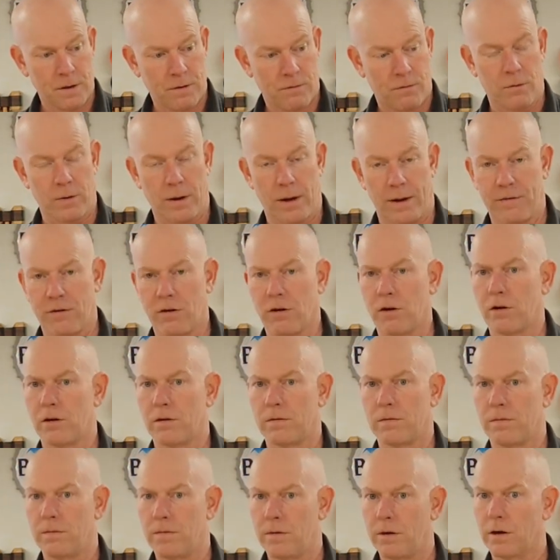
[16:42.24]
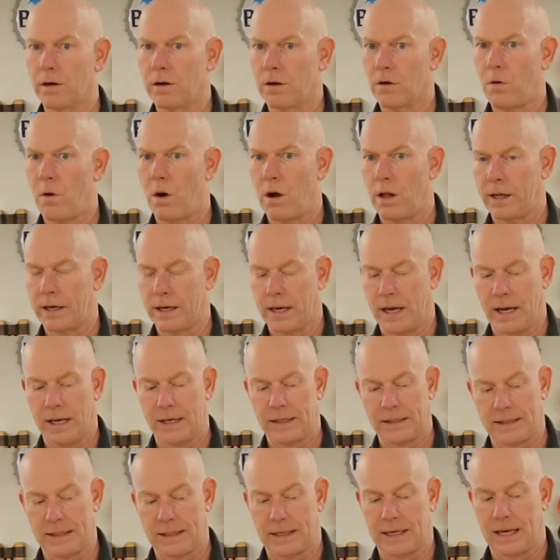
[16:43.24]
from what I've heard, their quality
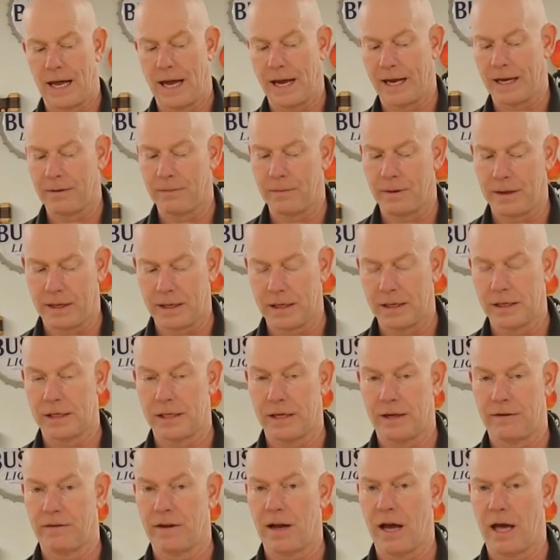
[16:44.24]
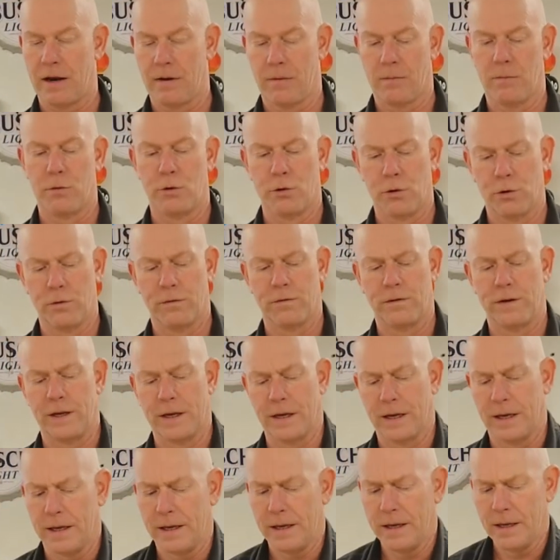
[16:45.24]
has declined because they've kind of moved
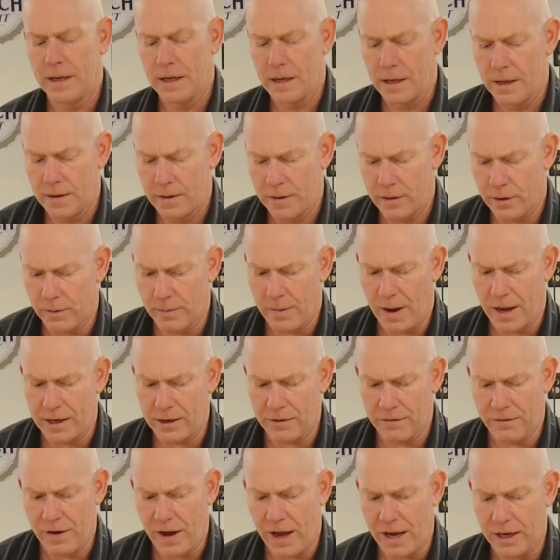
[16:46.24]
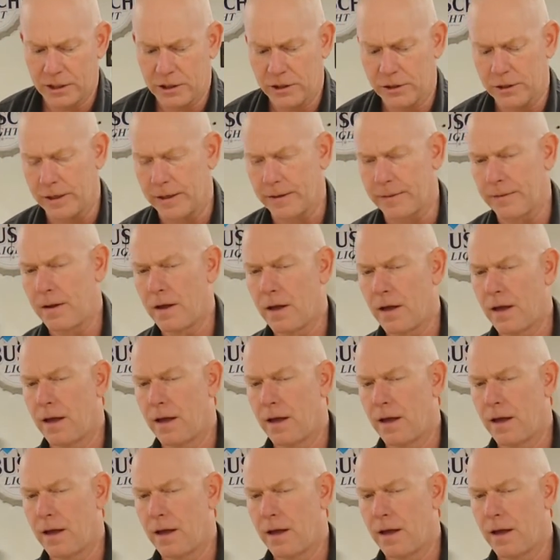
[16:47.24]
uh, their manufacturing